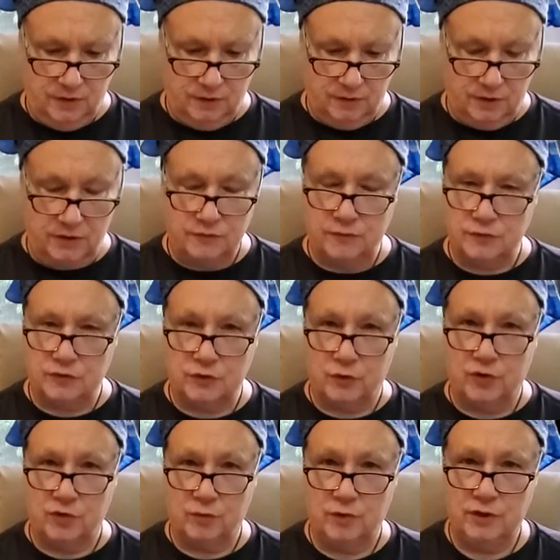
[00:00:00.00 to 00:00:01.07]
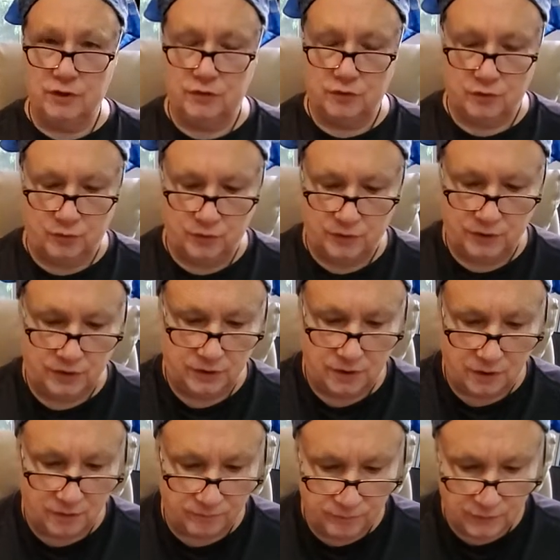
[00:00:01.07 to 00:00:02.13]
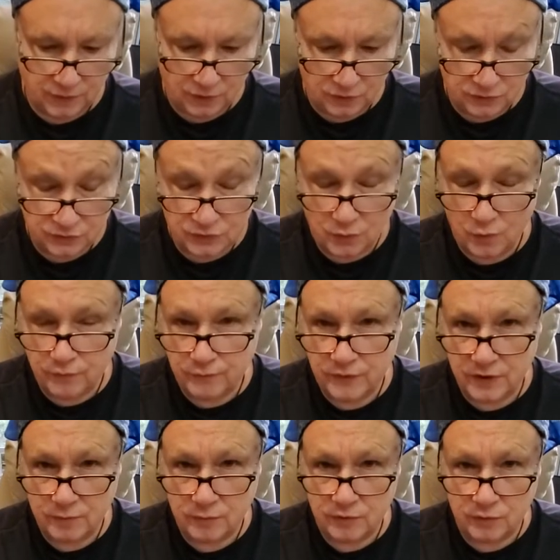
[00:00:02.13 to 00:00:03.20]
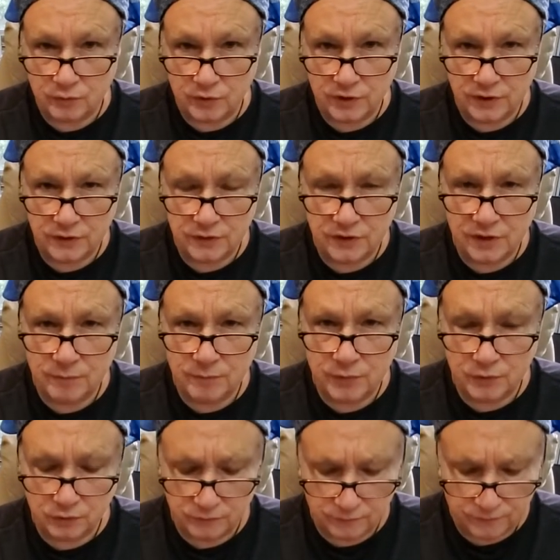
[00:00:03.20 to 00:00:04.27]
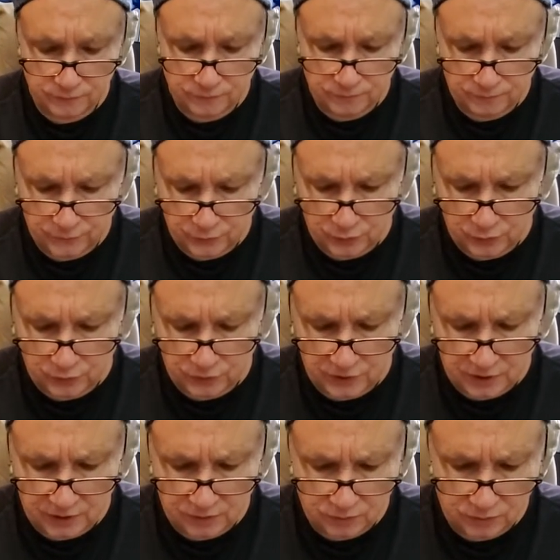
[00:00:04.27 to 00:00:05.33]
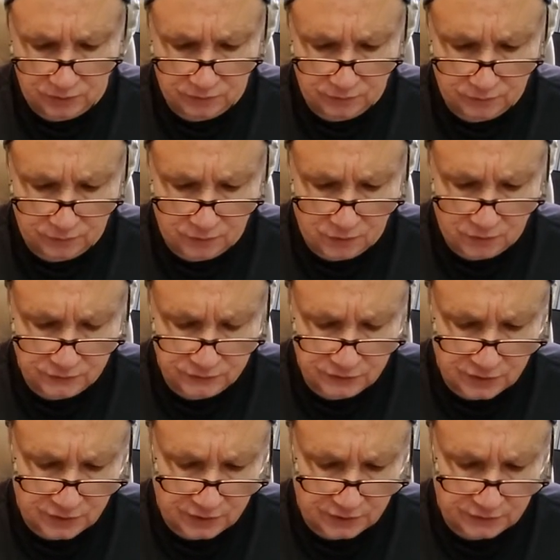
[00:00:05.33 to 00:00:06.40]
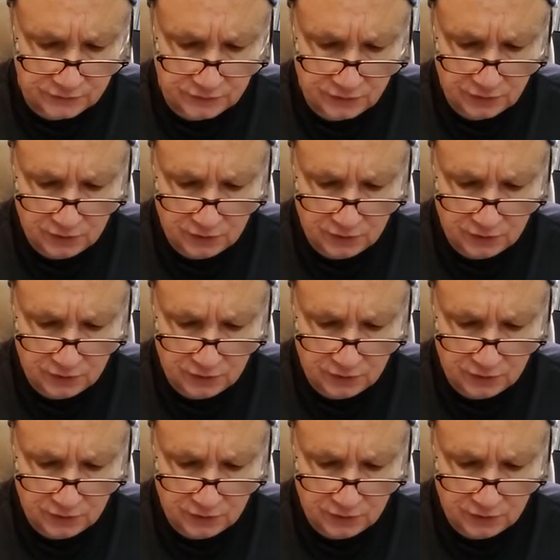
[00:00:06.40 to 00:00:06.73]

thanks for joining me doing the Soul Family Read today, pulling through the deck, reading for all signs,